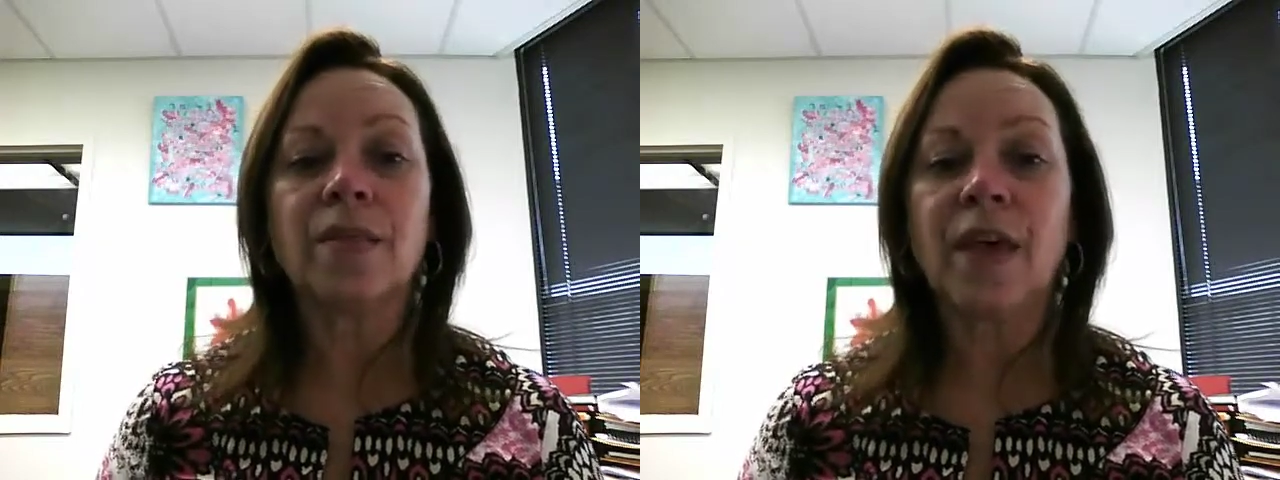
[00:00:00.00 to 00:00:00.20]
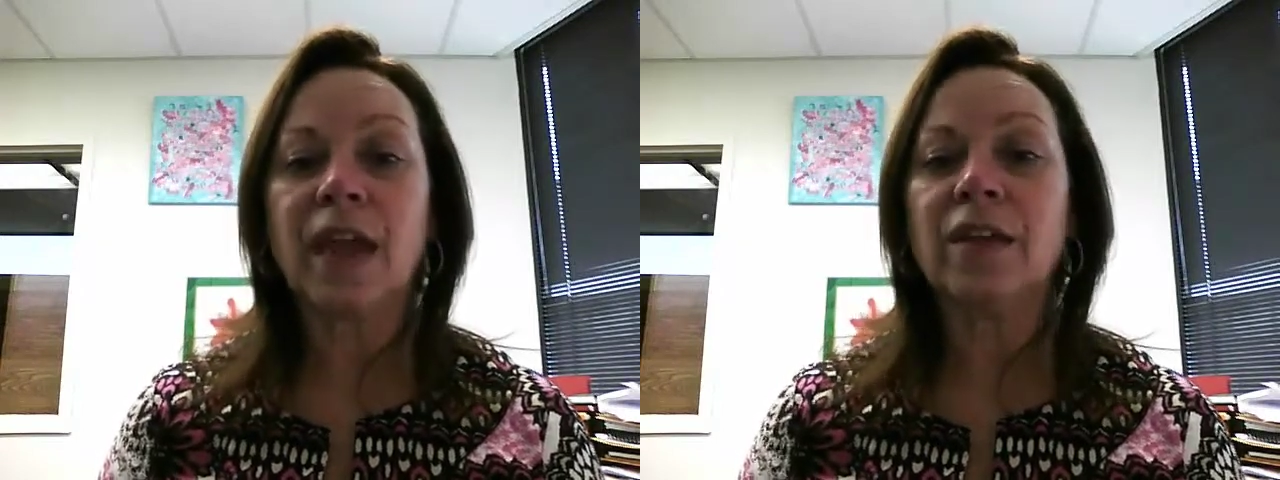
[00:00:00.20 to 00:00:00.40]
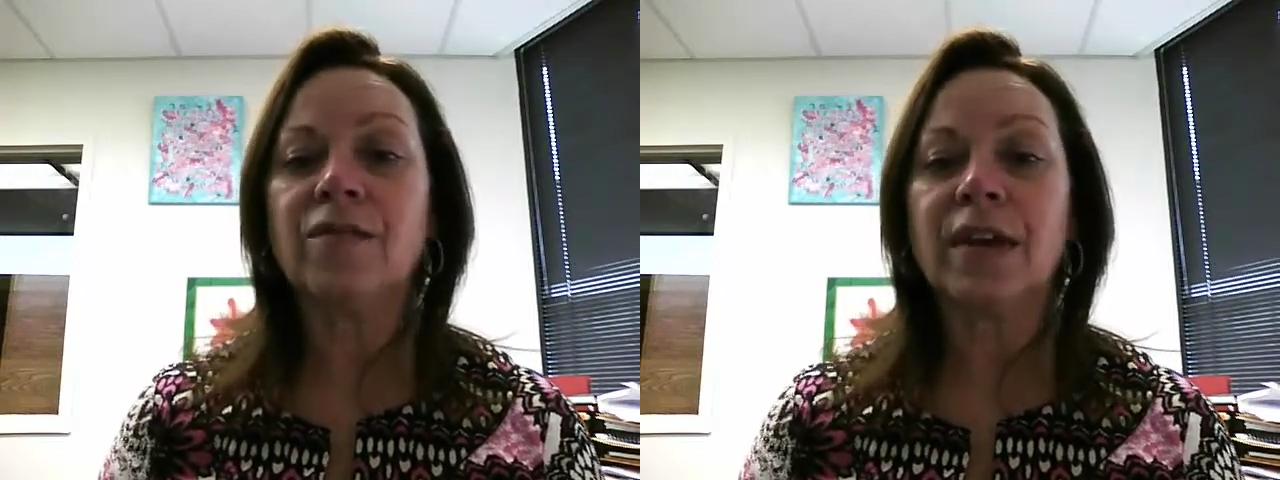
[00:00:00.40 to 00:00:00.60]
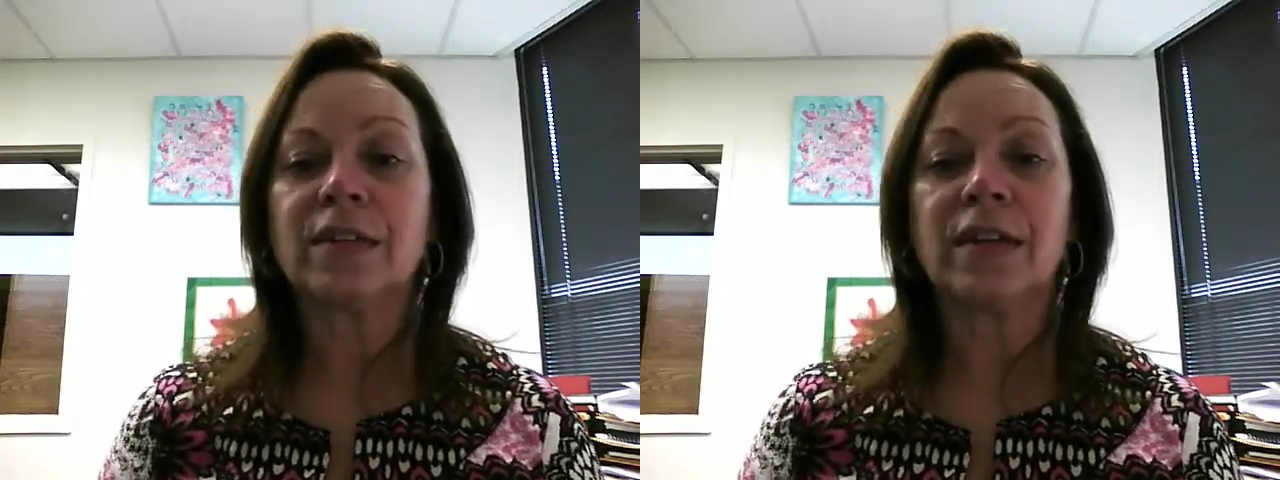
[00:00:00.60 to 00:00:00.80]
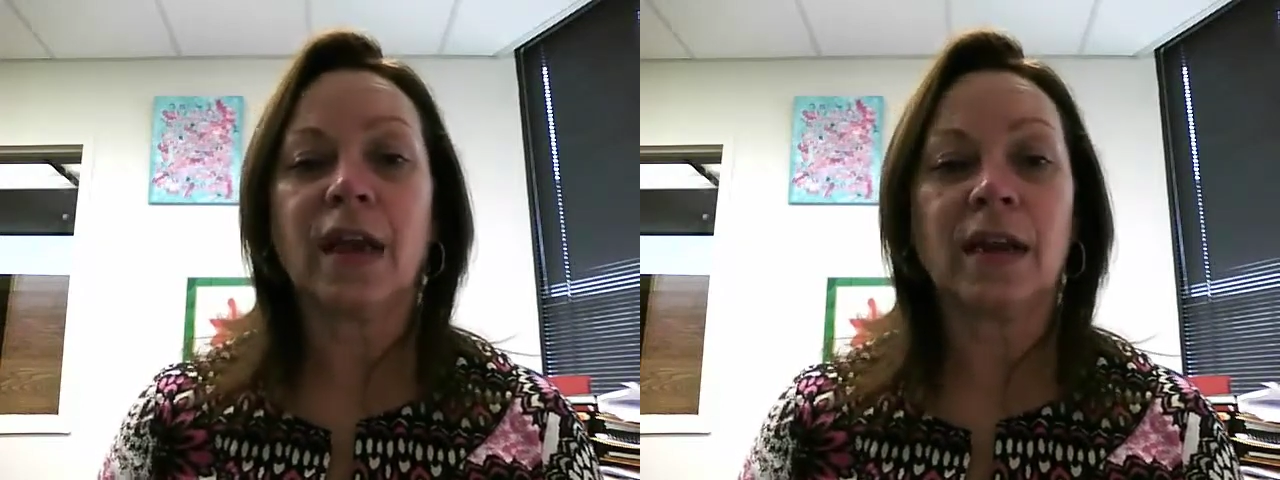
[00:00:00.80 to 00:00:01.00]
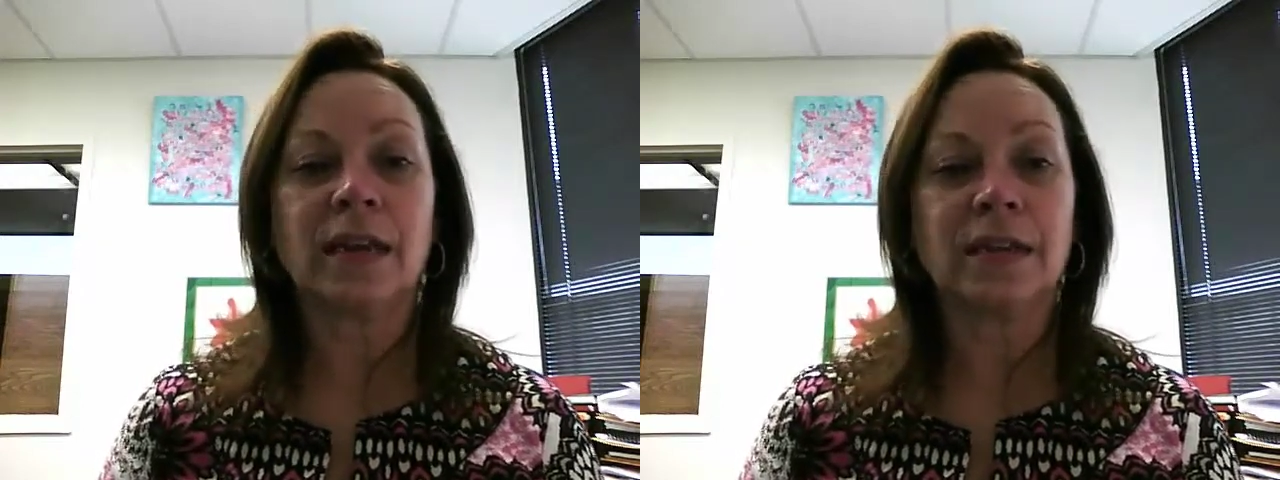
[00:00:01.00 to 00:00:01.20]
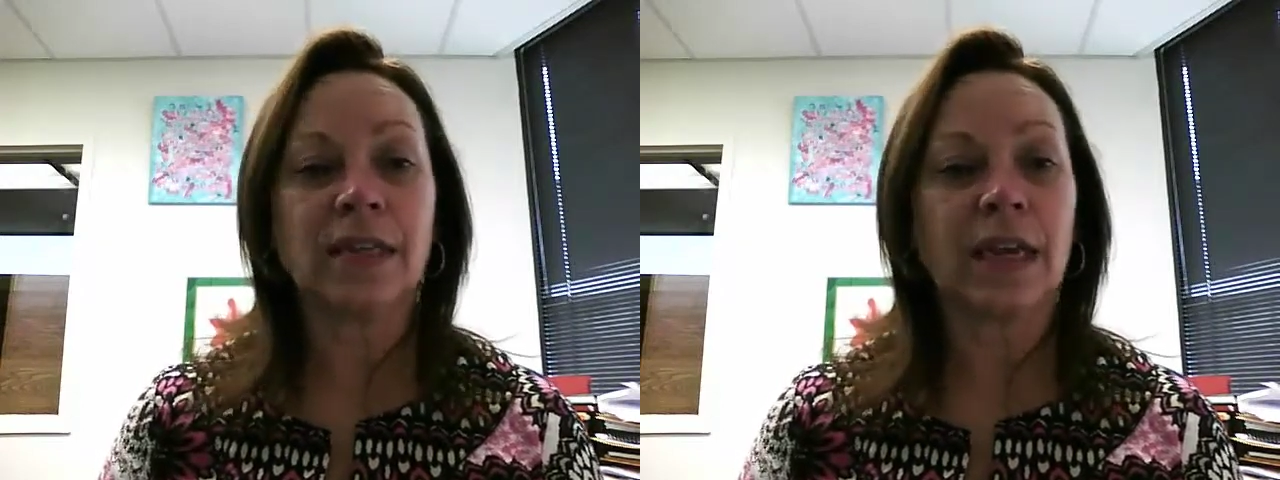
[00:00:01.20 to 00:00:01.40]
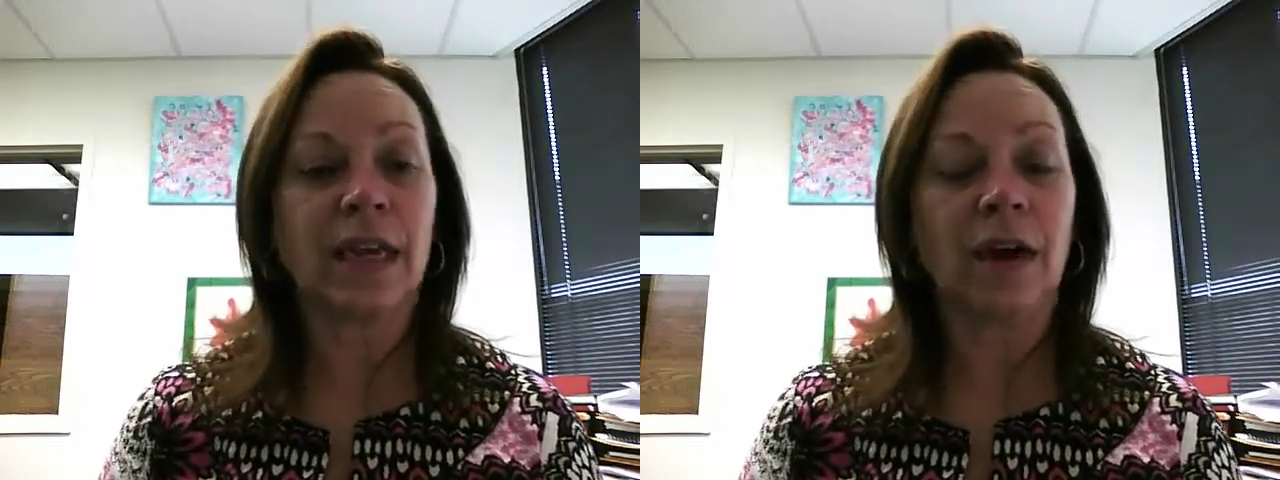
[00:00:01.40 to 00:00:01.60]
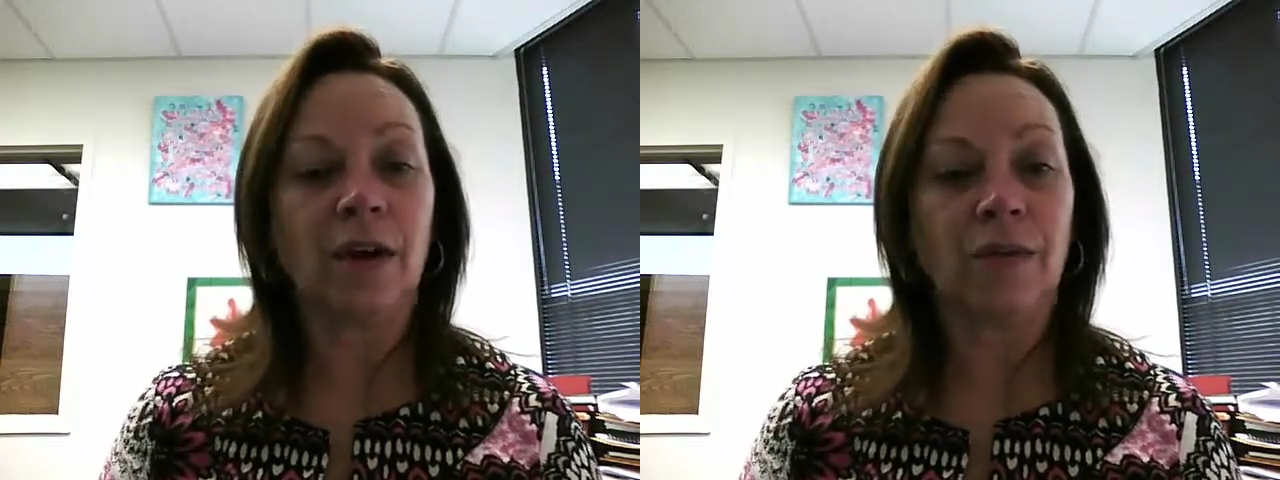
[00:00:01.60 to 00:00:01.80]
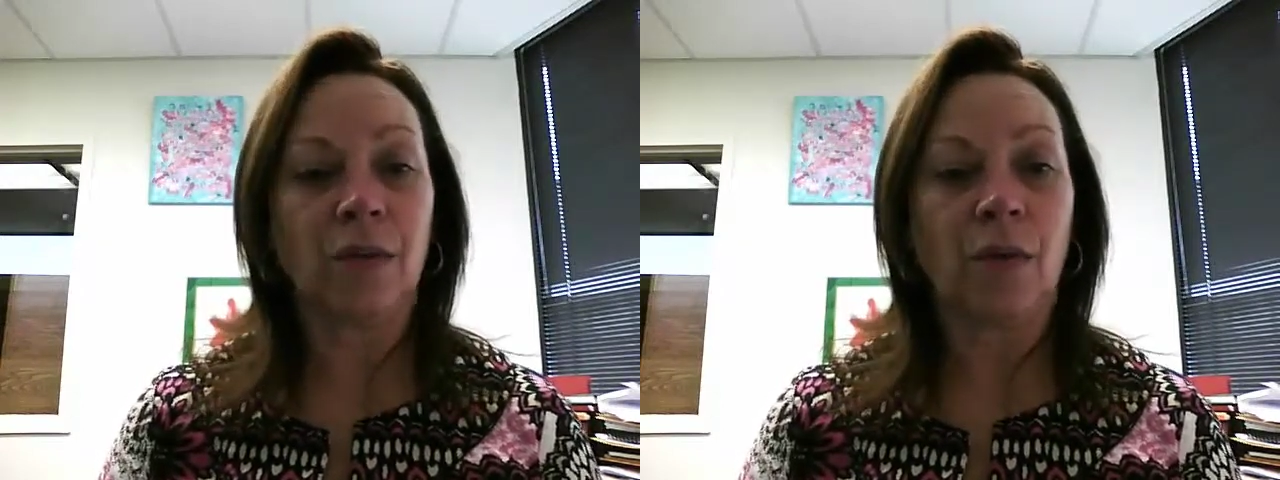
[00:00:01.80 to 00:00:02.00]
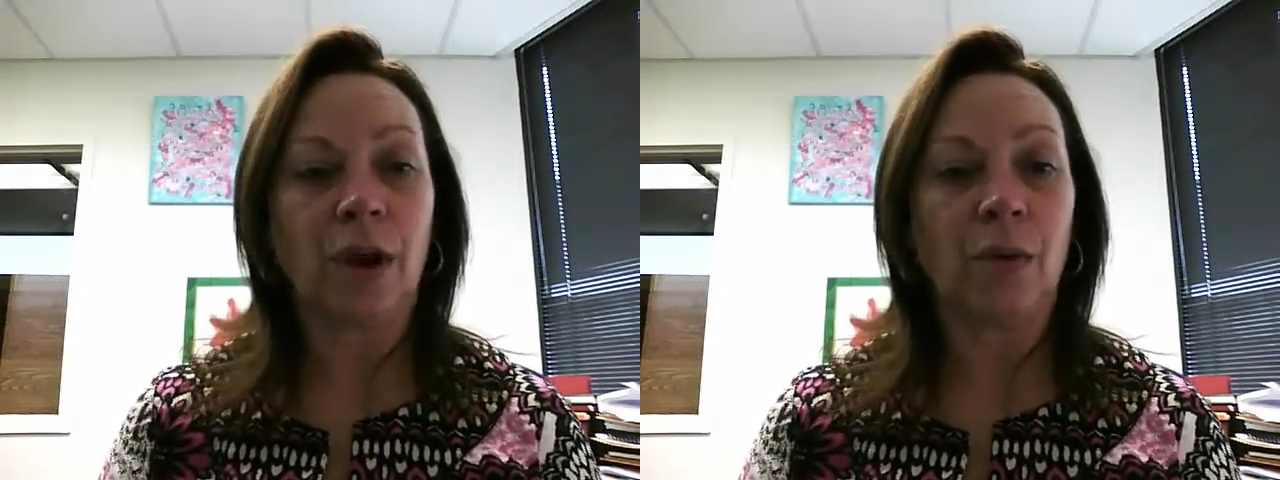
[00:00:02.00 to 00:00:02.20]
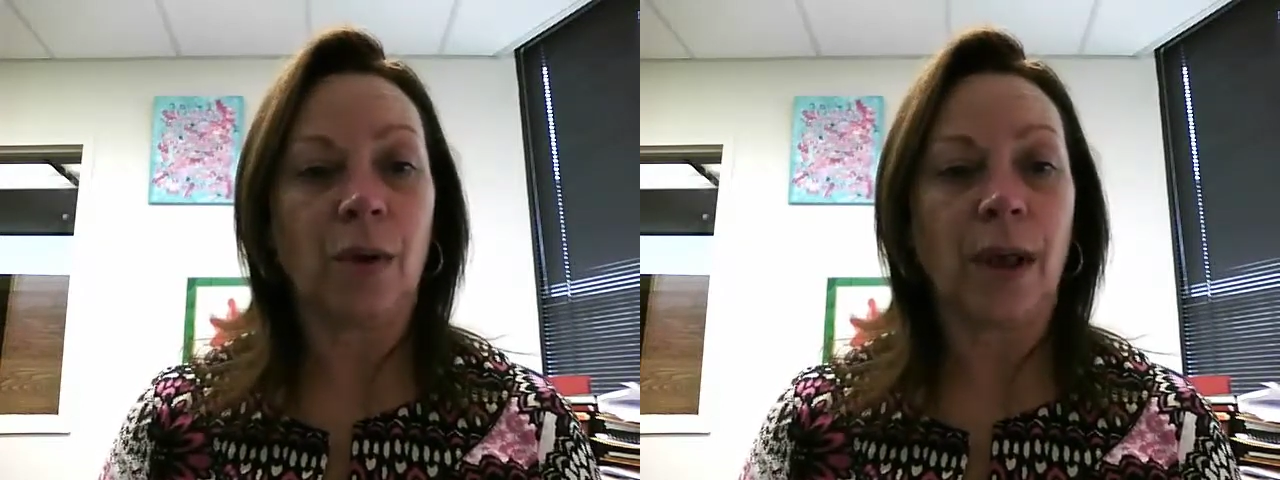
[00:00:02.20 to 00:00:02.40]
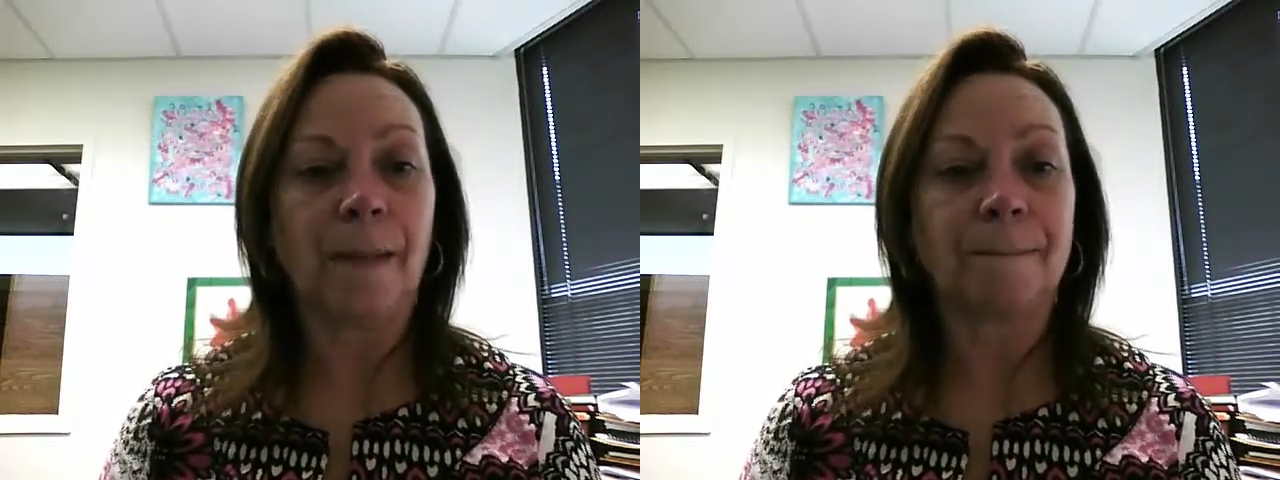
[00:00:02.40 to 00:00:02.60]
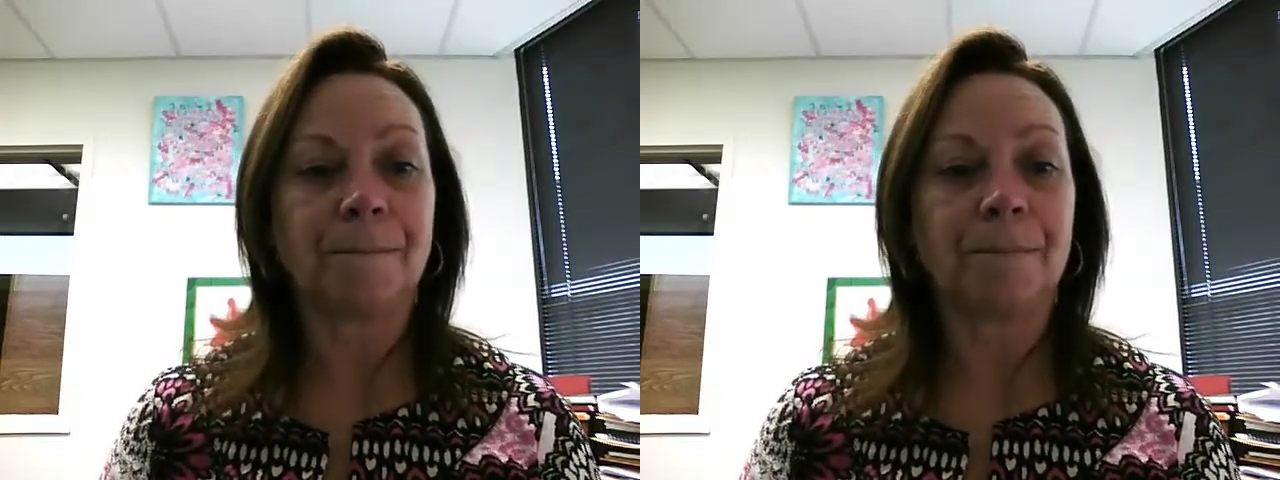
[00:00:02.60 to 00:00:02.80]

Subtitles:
they investigate it and take care of it right away.